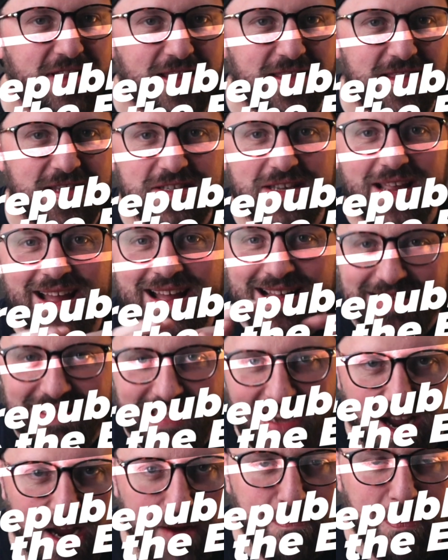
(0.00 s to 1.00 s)
that this
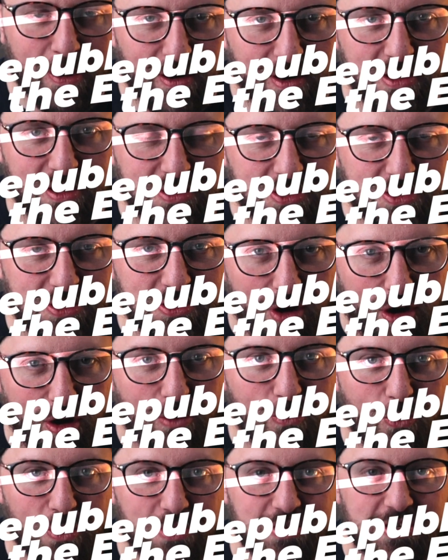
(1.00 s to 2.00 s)
time period in Star
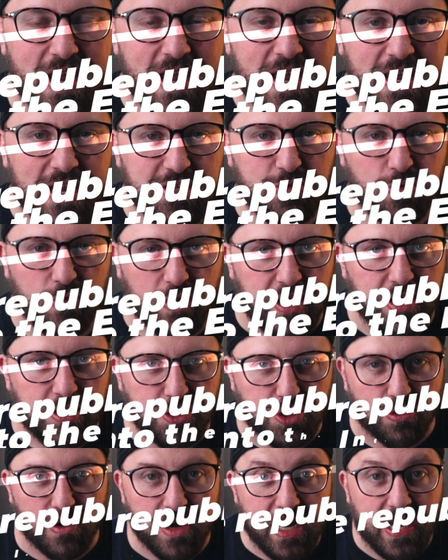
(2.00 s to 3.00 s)
Wars is really
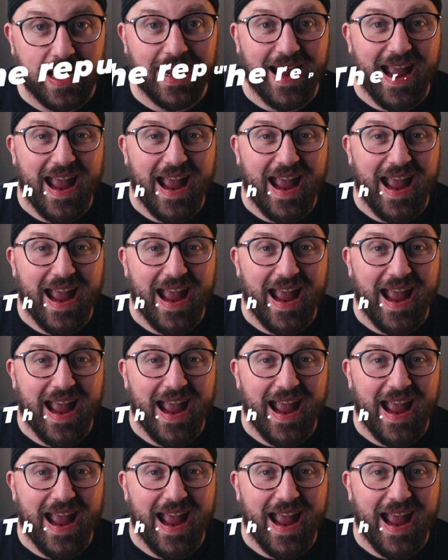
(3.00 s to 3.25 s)
intriguing,